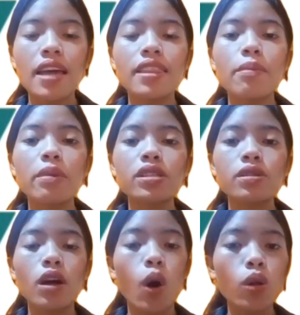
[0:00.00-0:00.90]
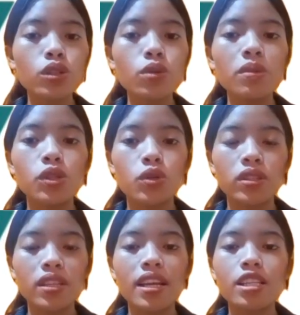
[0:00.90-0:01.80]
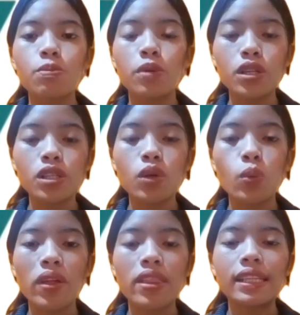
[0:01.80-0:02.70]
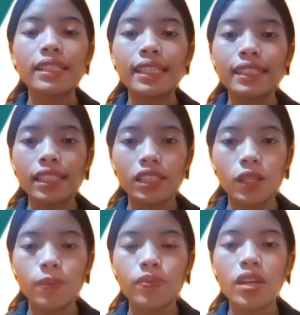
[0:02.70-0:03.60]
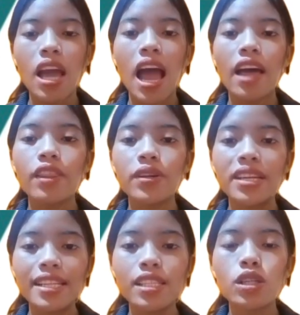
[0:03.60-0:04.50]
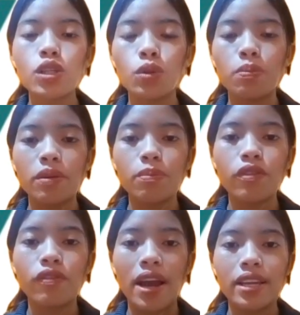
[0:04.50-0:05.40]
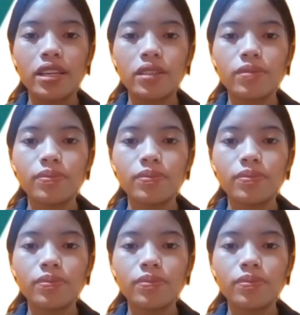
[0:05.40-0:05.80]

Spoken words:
They must also be treated as persons with dignity, and their needs should be provided.